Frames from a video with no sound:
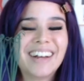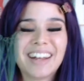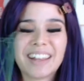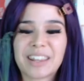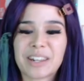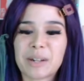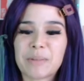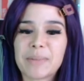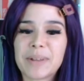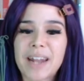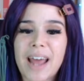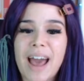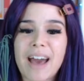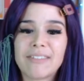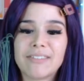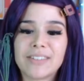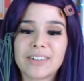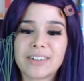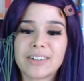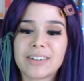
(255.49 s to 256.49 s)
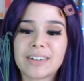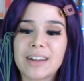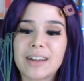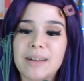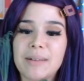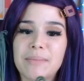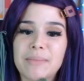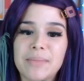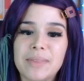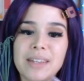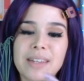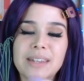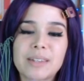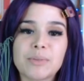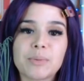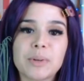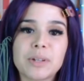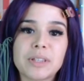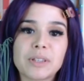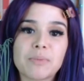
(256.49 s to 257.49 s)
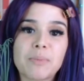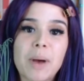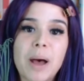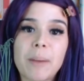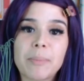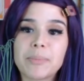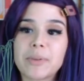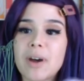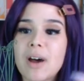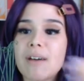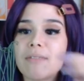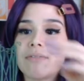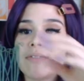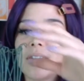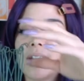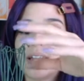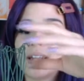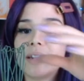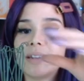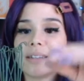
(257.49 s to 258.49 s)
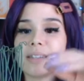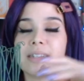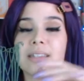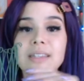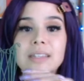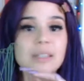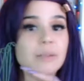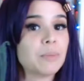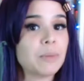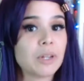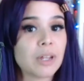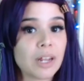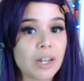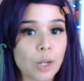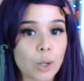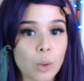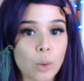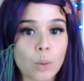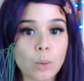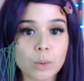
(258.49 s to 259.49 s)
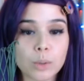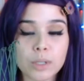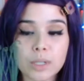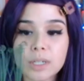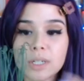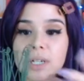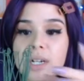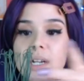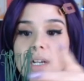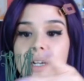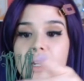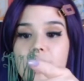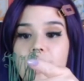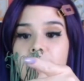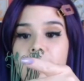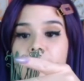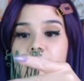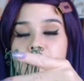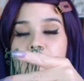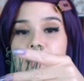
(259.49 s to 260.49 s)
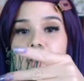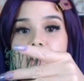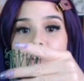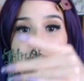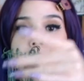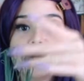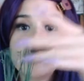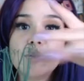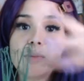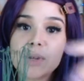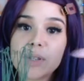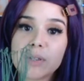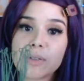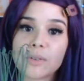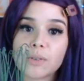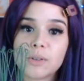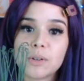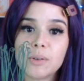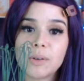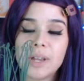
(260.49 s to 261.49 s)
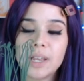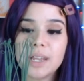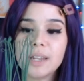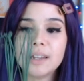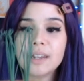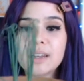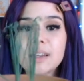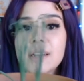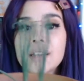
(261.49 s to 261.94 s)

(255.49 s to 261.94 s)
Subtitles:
a little bit after these ones popped off, and since it's been getting colder, these new ones grew in.